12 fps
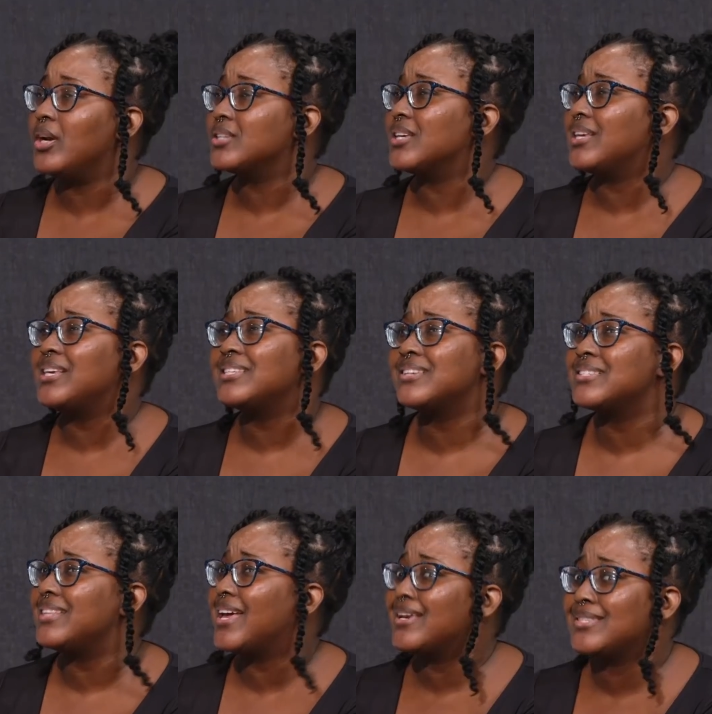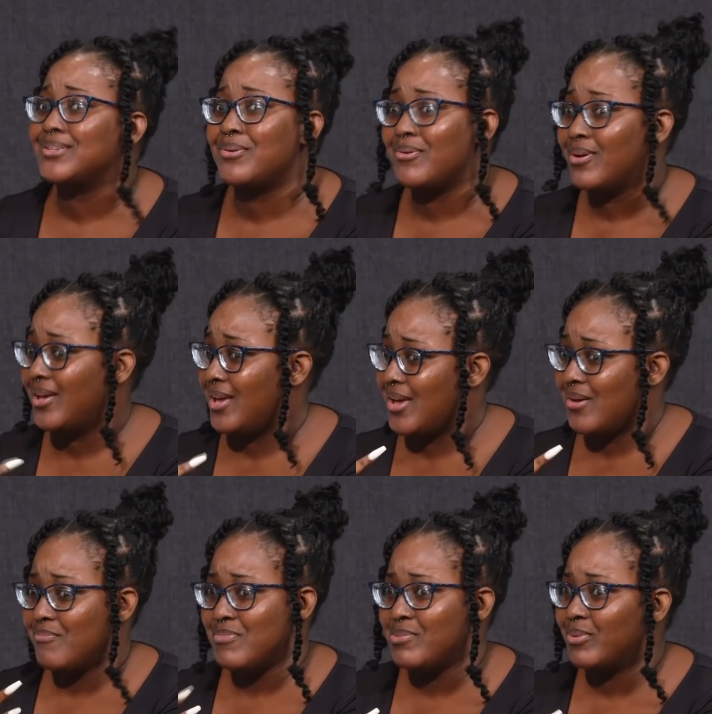there. So he's just like, so
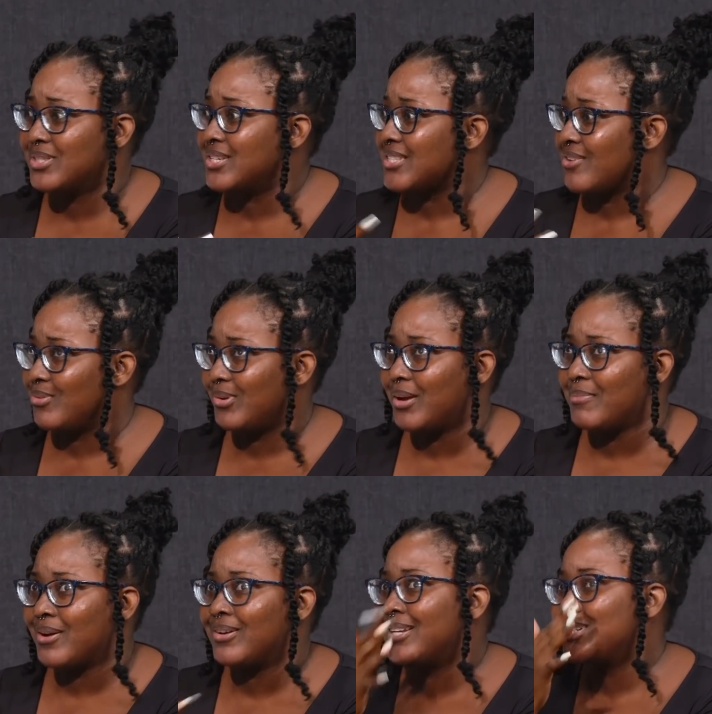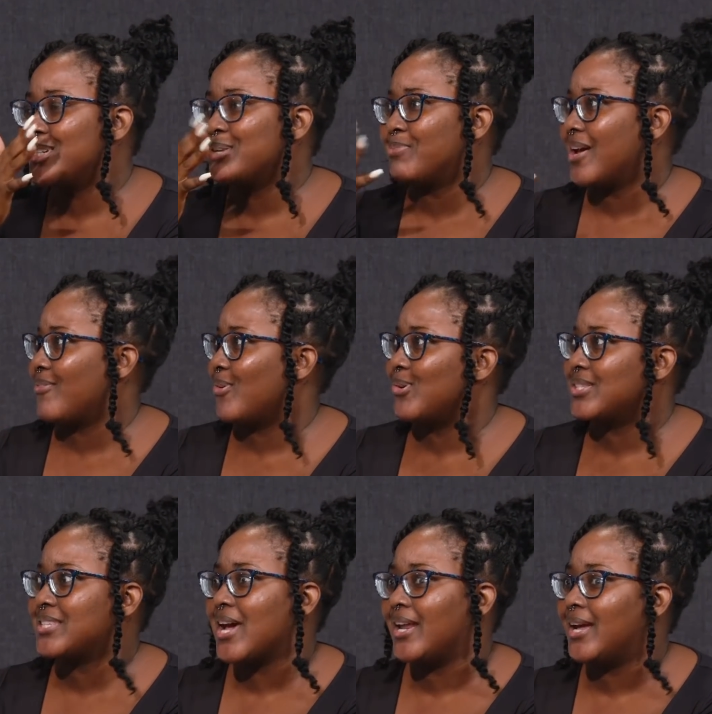me must just have the whole of my relationship life
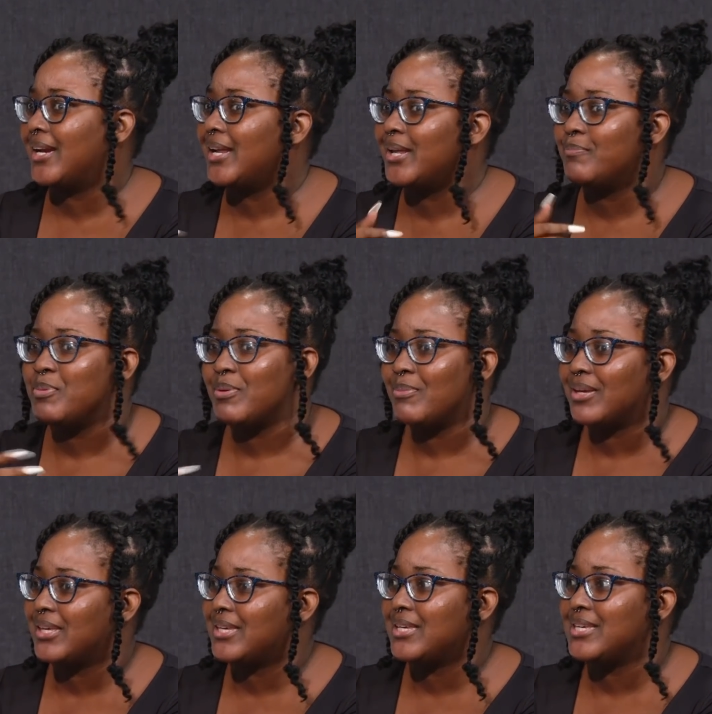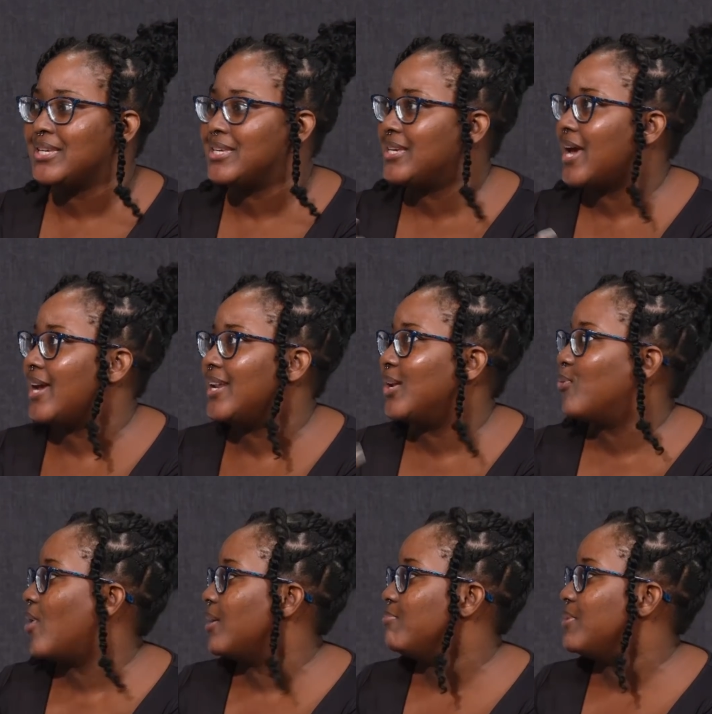outside, and then people my kiki, and then
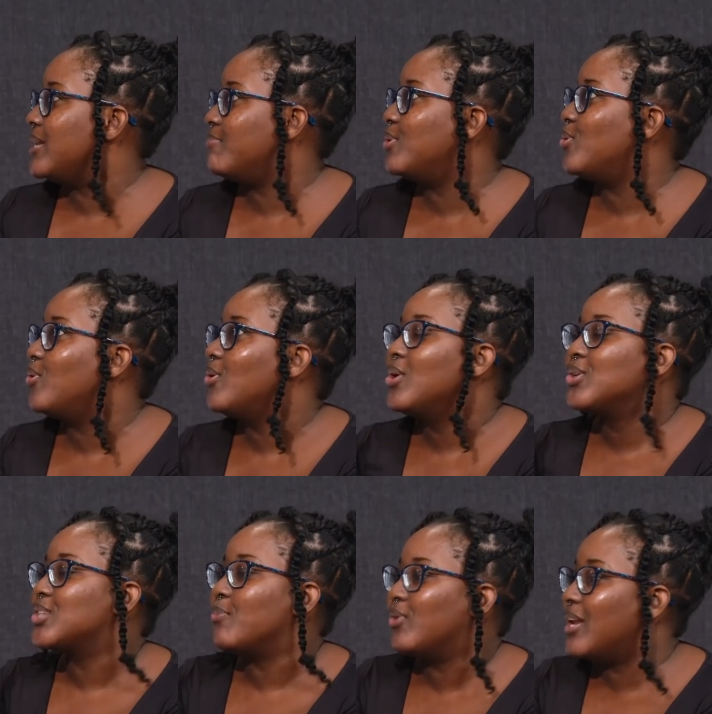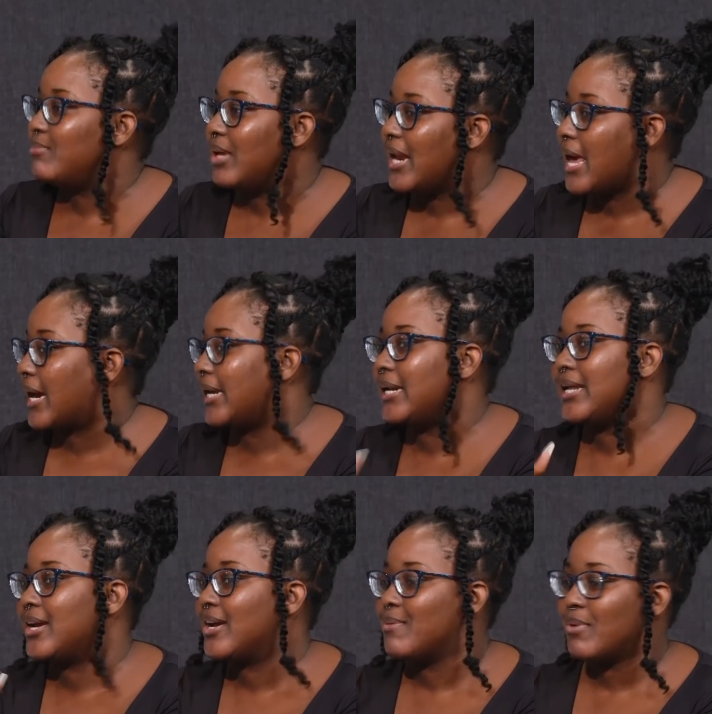1 minute me do something with them not like, and then
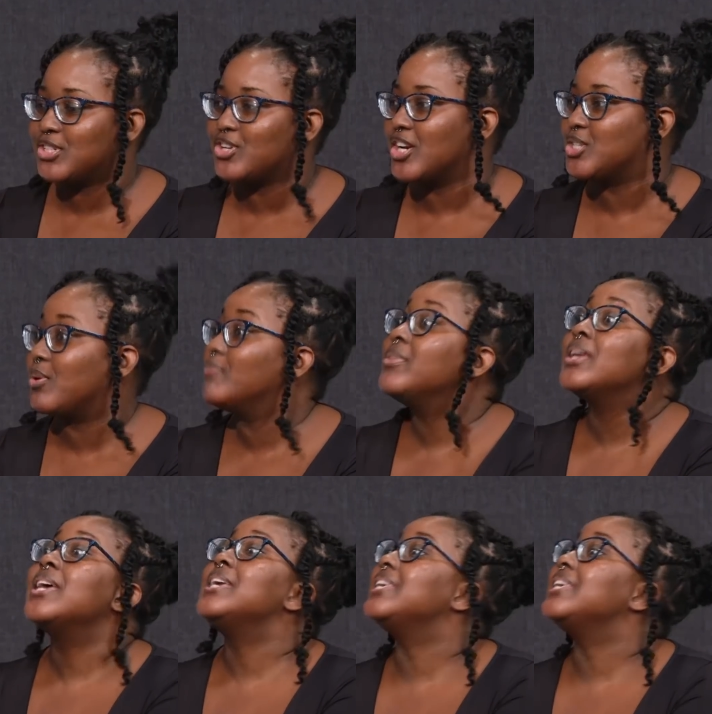you hear them trash. And then all of a sudden them get